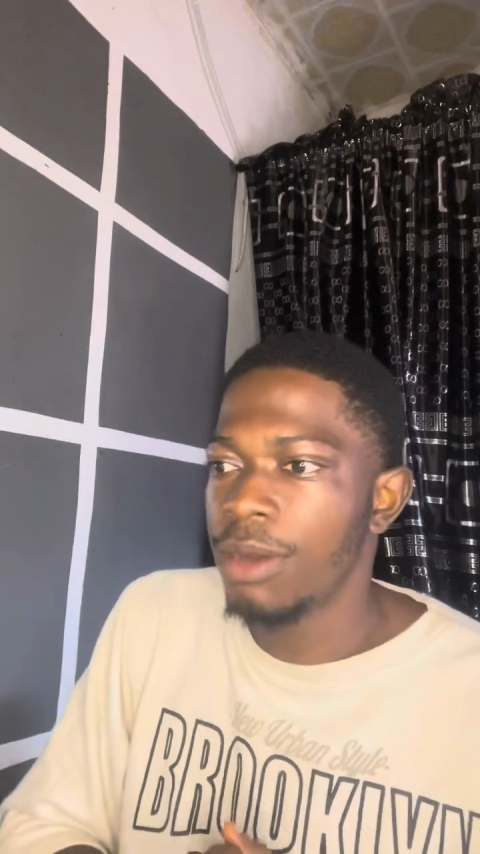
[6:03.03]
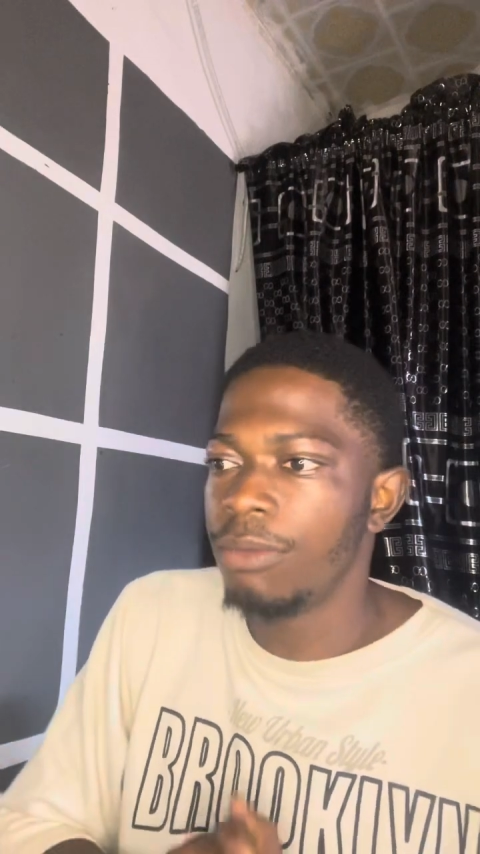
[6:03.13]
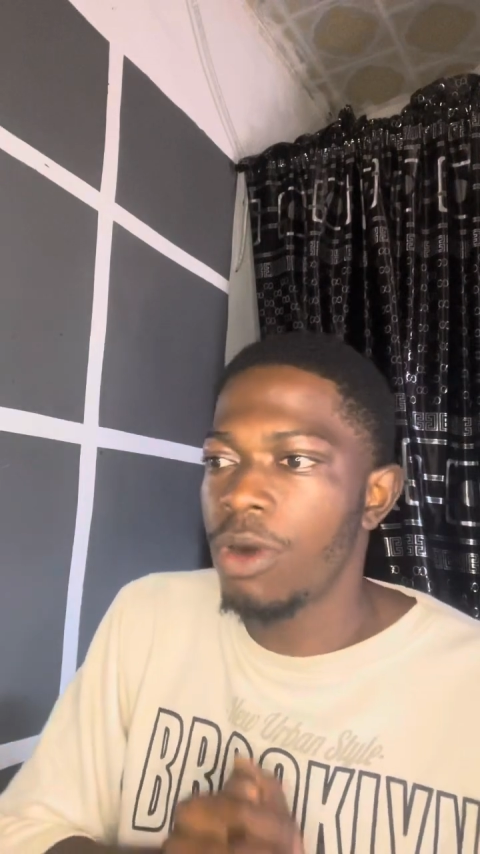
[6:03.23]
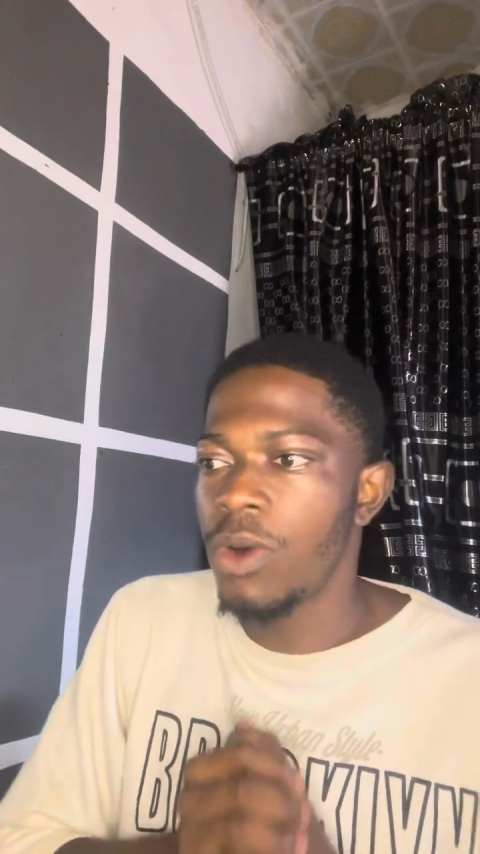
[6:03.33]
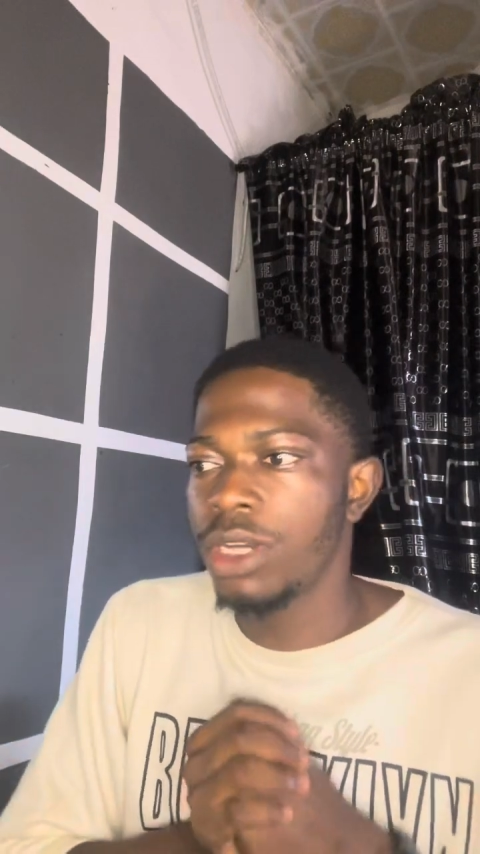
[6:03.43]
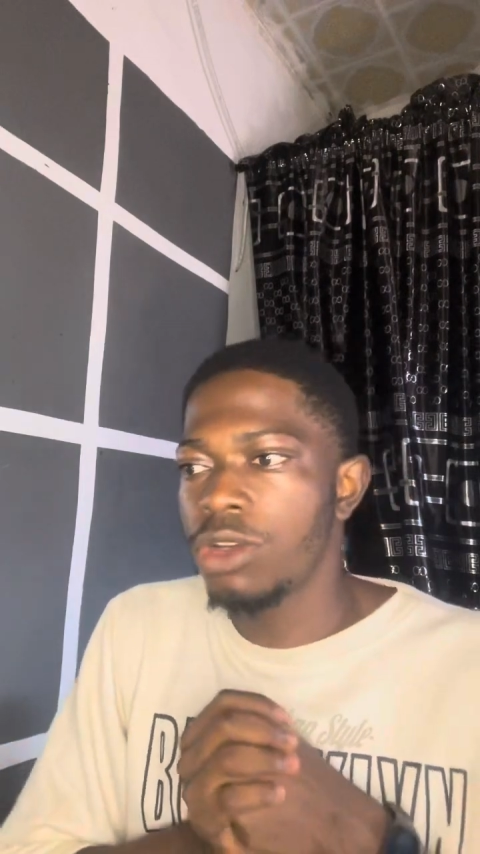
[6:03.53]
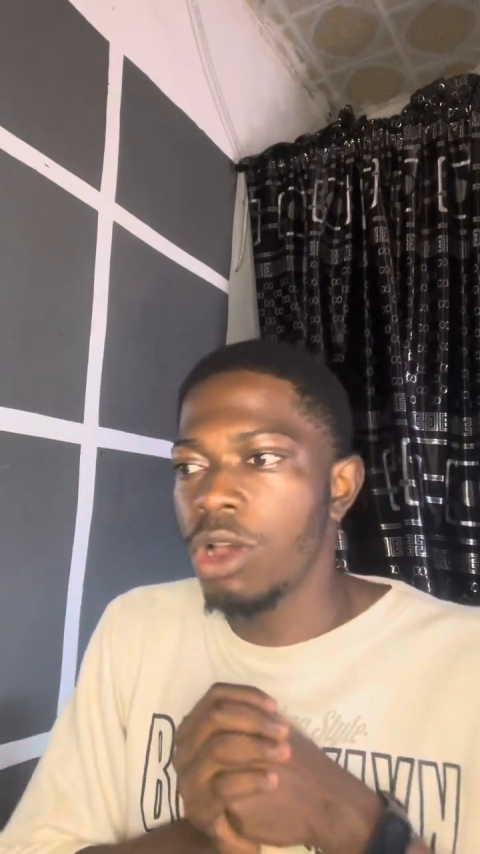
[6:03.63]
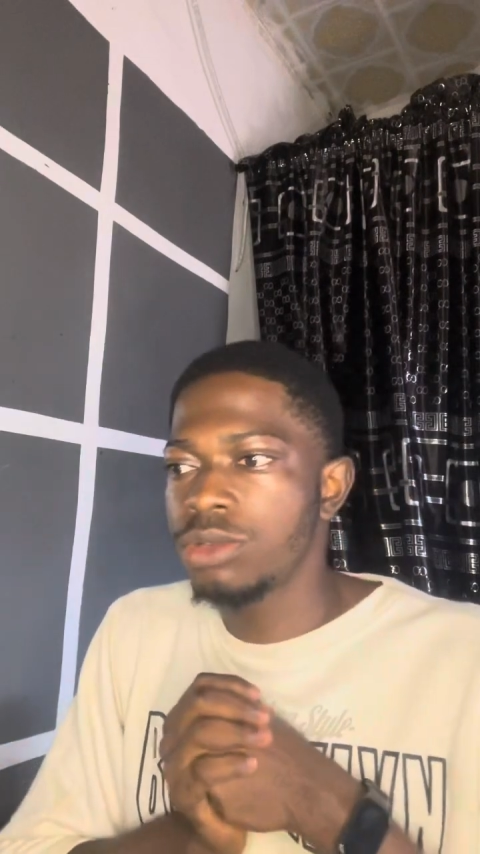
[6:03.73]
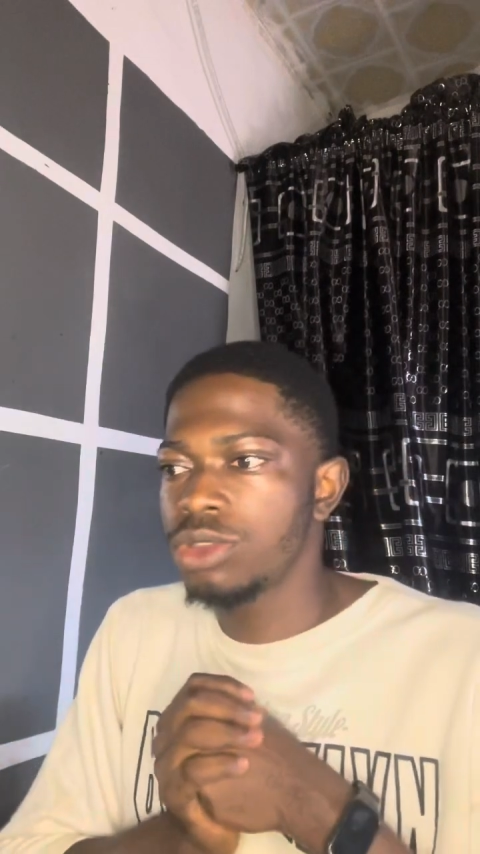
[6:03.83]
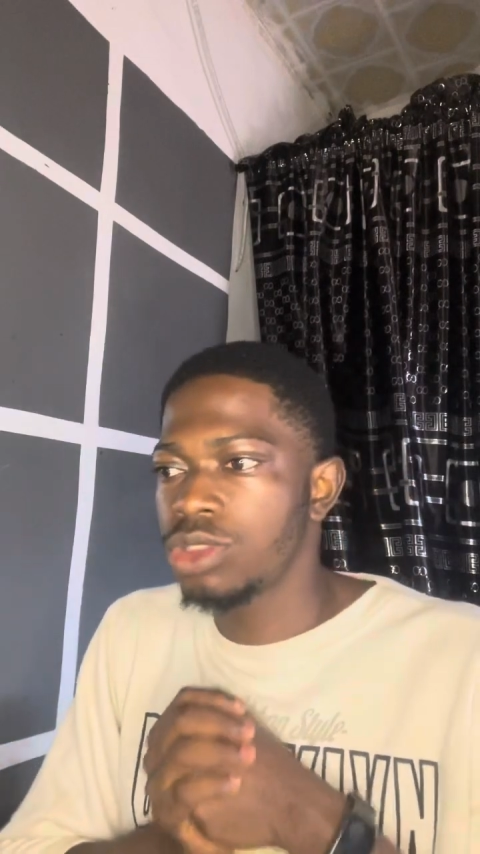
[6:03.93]
But when it
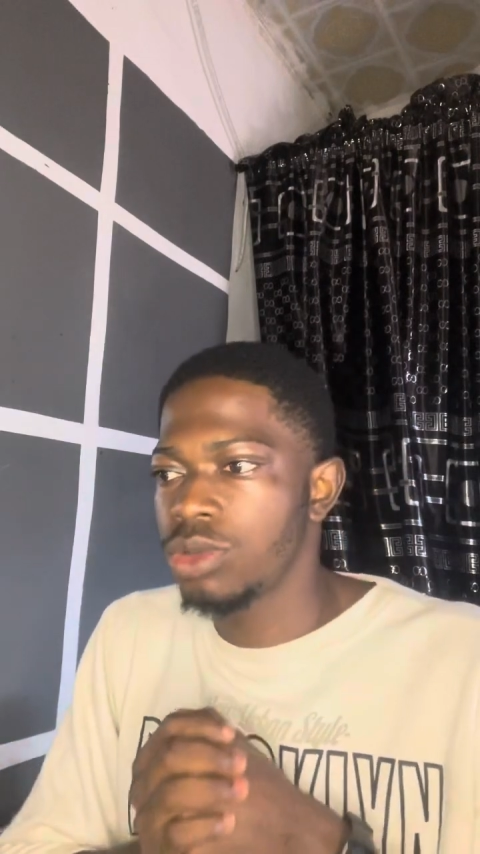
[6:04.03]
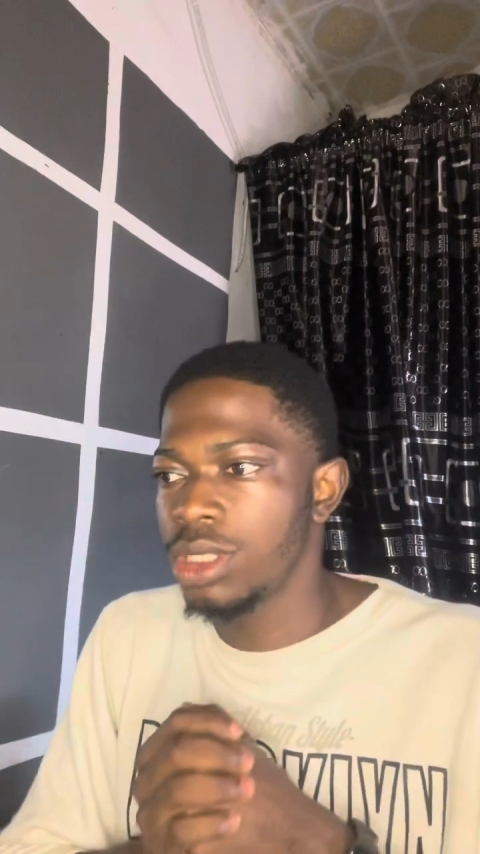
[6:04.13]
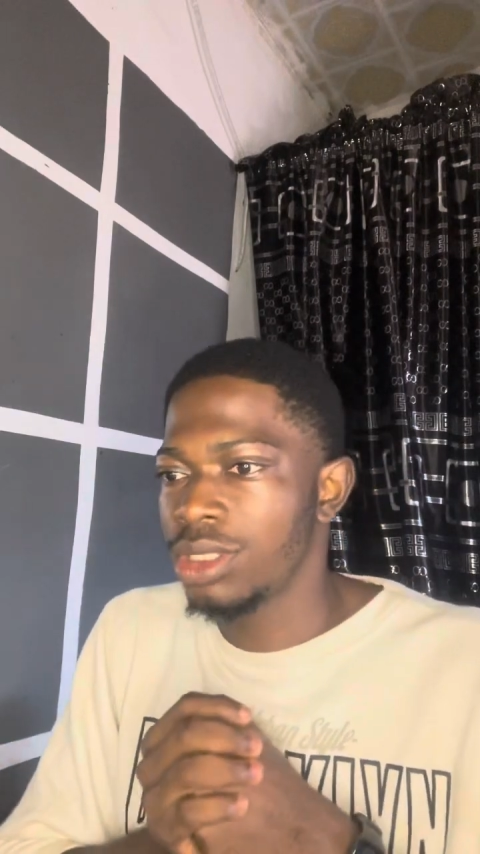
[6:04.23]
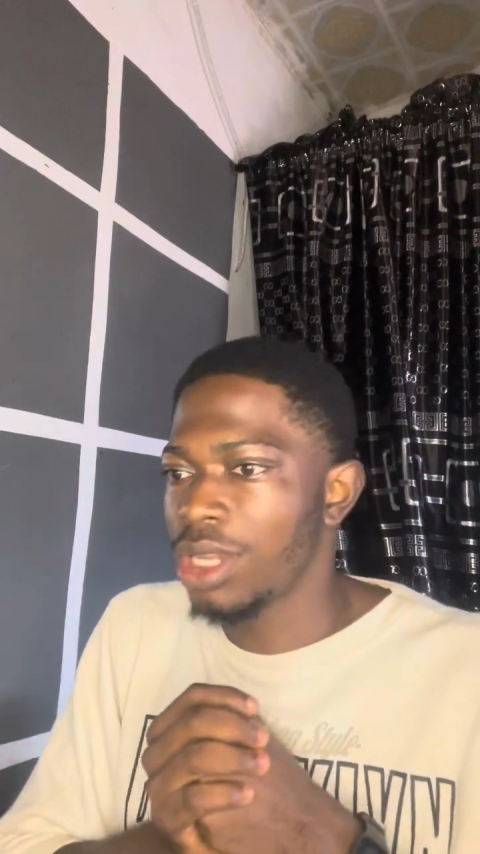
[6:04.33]
comes to Sui,